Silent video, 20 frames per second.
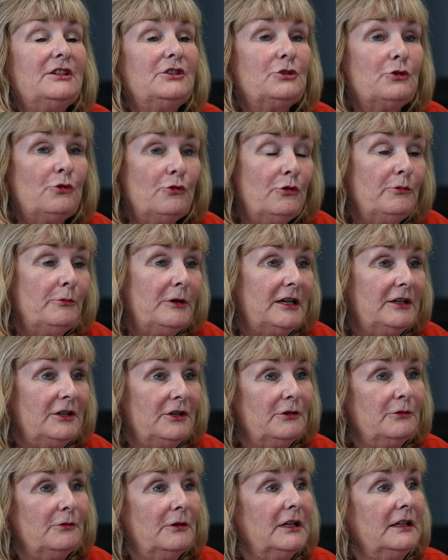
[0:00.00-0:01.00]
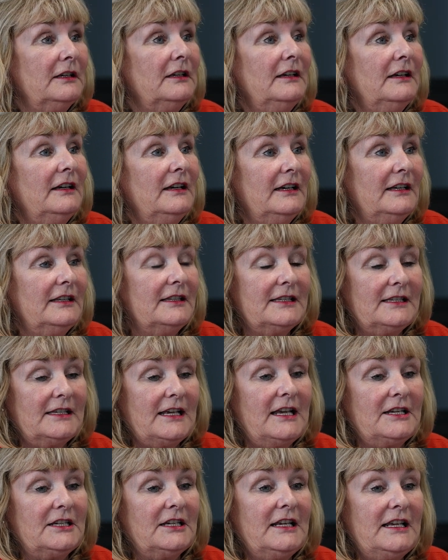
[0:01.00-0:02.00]
tore me a new one and
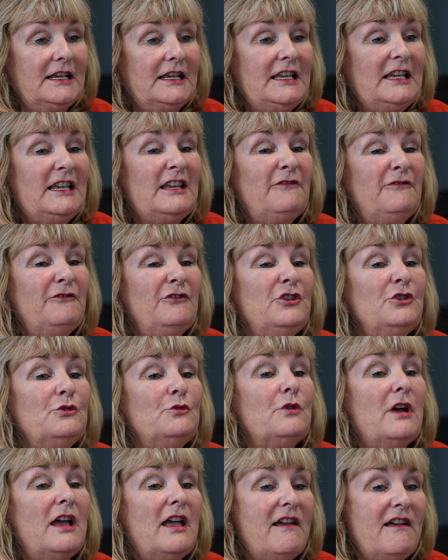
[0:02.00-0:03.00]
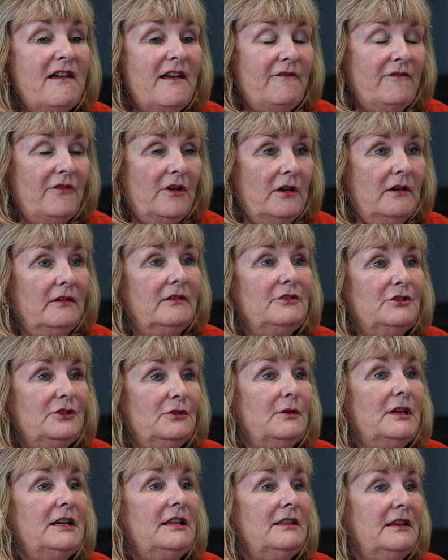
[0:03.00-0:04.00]
said, if you ever
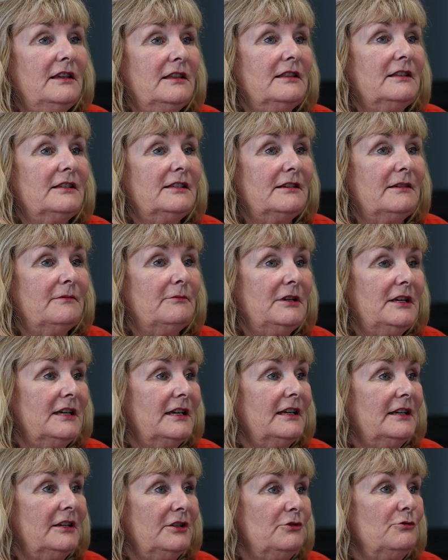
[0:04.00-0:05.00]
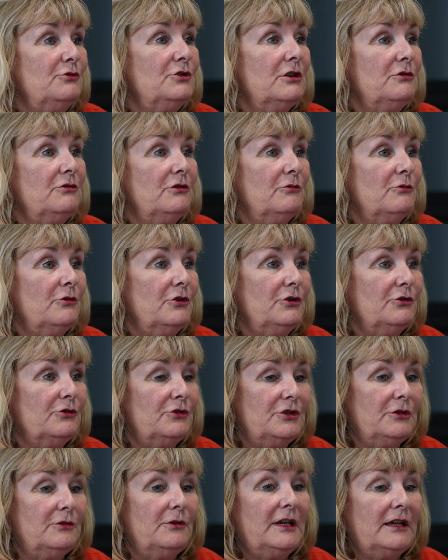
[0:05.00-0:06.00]
do anything in this company again and you don't know what you're
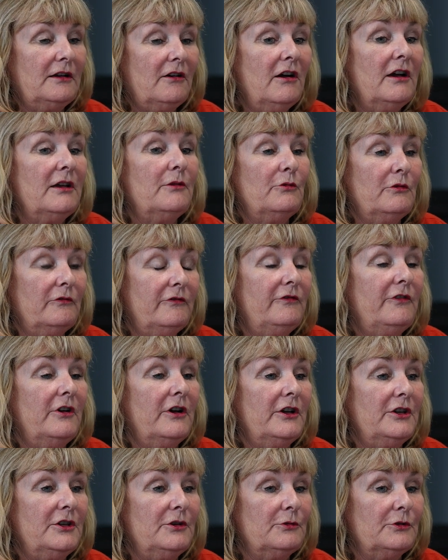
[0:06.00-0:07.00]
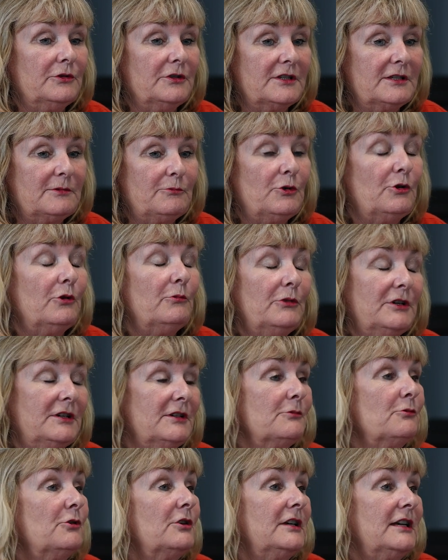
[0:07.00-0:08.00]
doing, I will fire you on the spot.
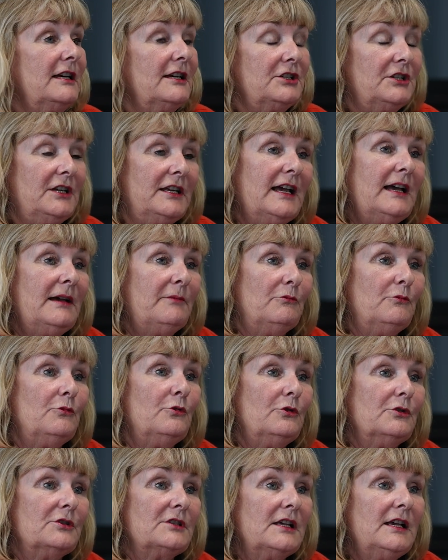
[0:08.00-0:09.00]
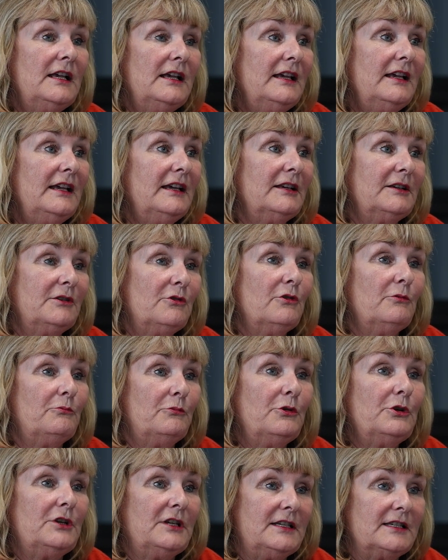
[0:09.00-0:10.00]
Because what had actually happened was it had got
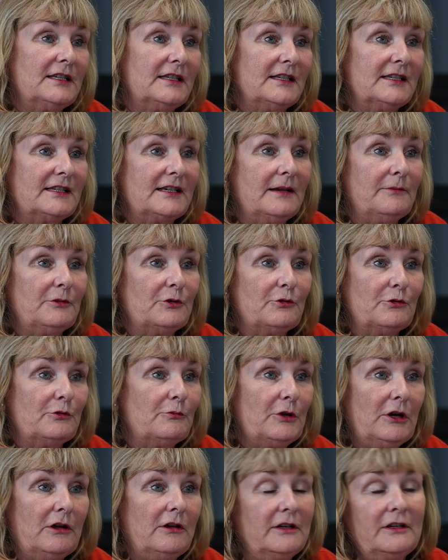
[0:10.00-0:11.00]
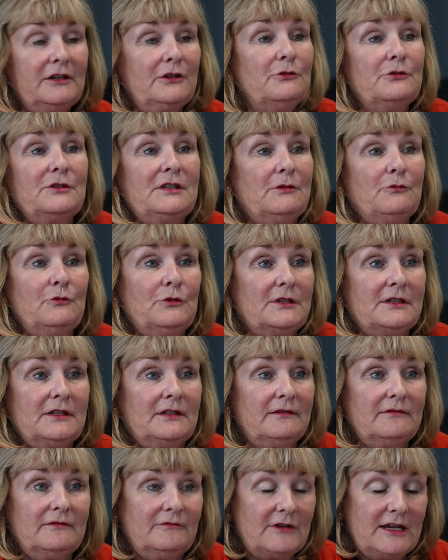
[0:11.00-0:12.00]
put into this chemical plant, and of course it
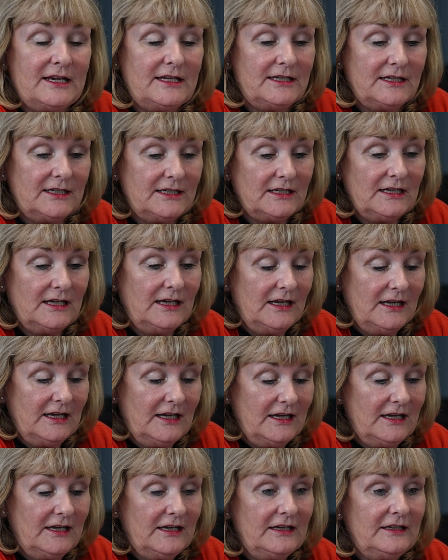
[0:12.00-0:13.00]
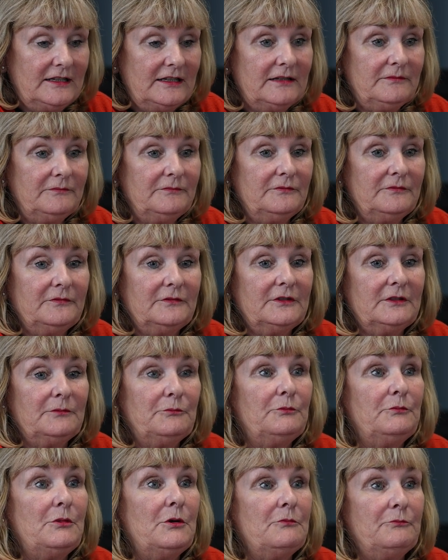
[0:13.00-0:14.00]
wasn't rated, and
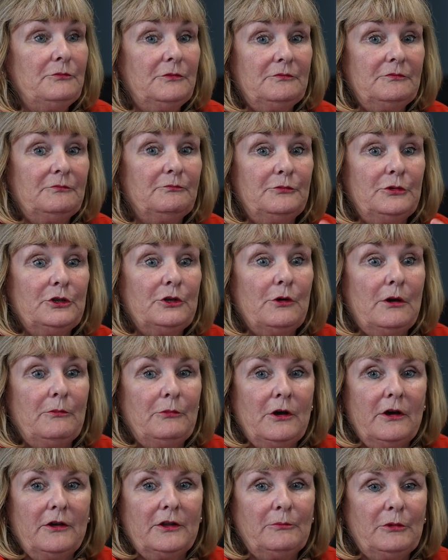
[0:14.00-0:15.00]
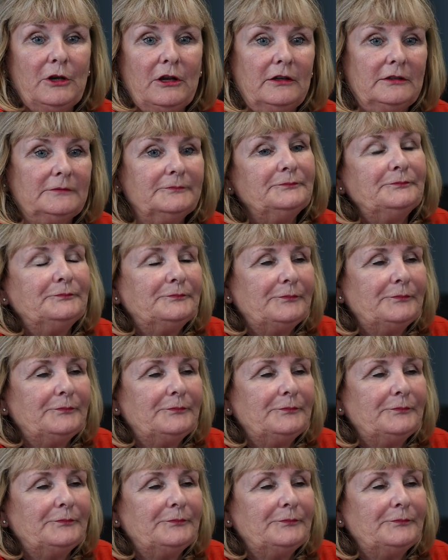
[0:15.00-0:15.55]
blew up part of the plant.